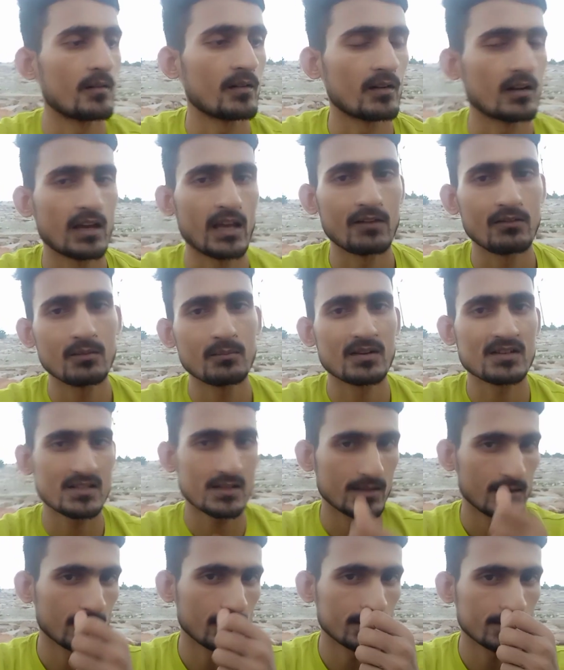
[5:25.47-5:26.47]
heavy
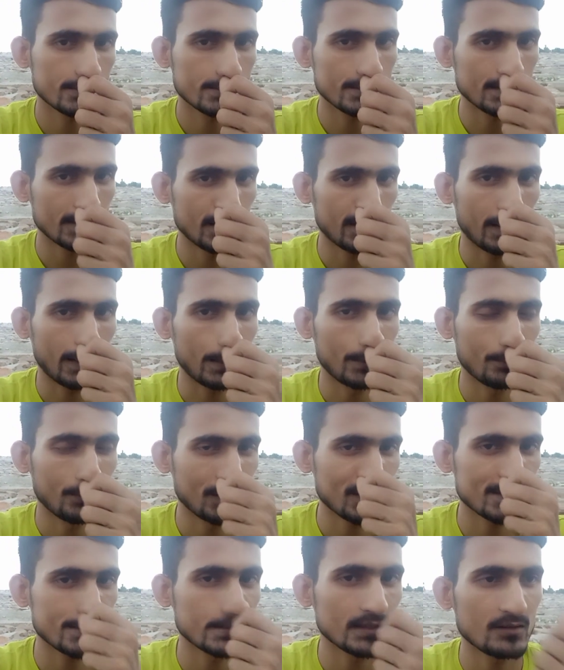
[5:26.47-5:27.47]
machine guns and
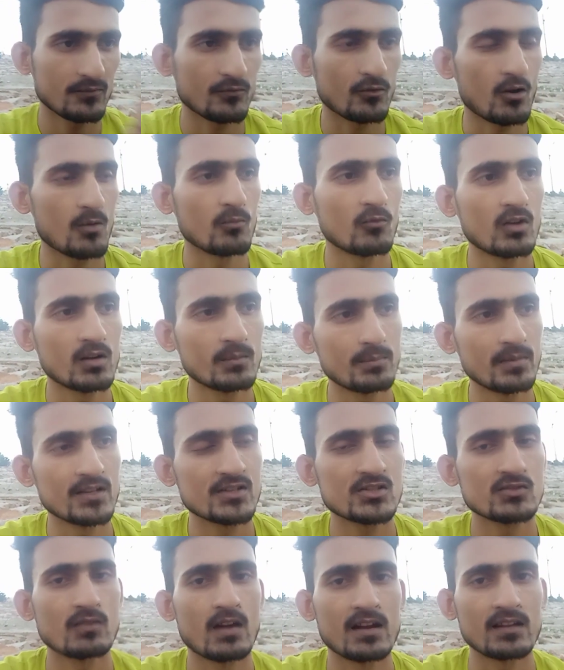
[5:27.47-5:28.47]
personnel from one place
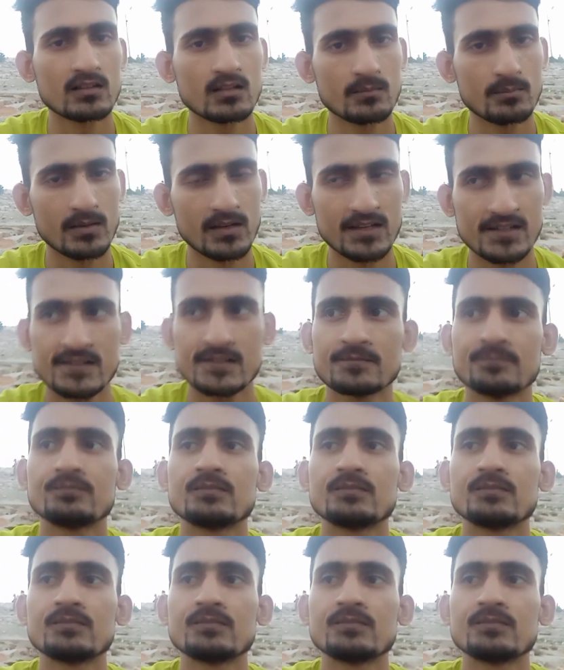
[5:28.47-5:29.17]
to another place,